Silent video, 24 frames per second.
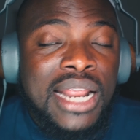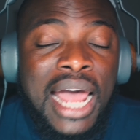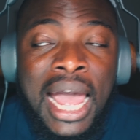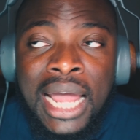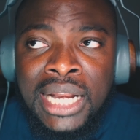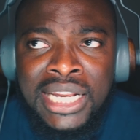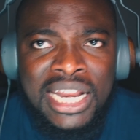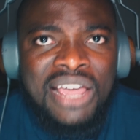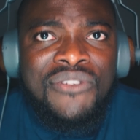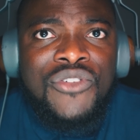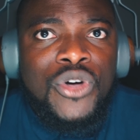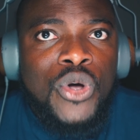I
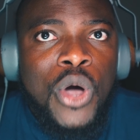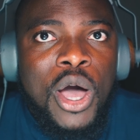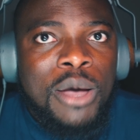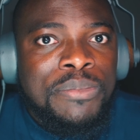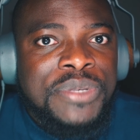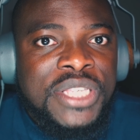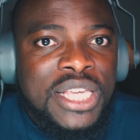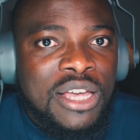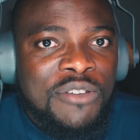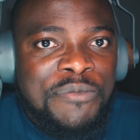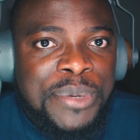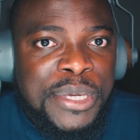never got
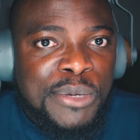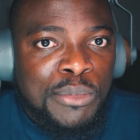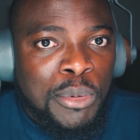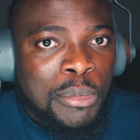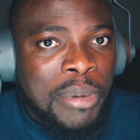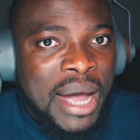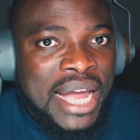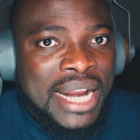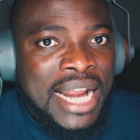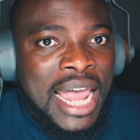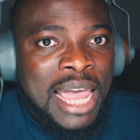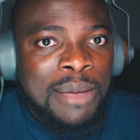upset at people
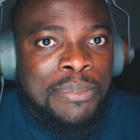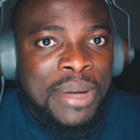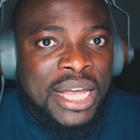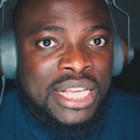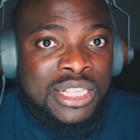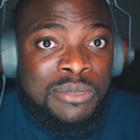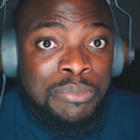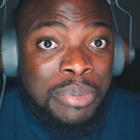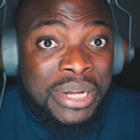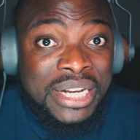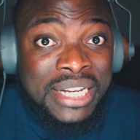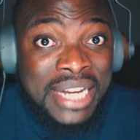buying iPads,
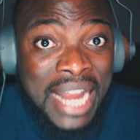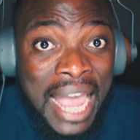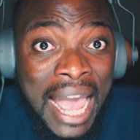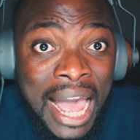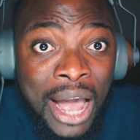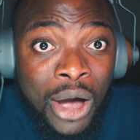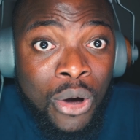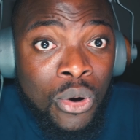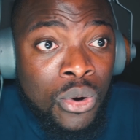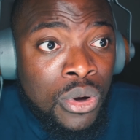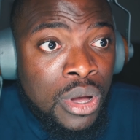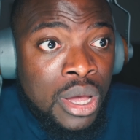but
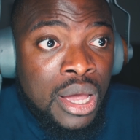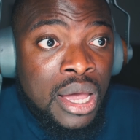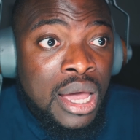now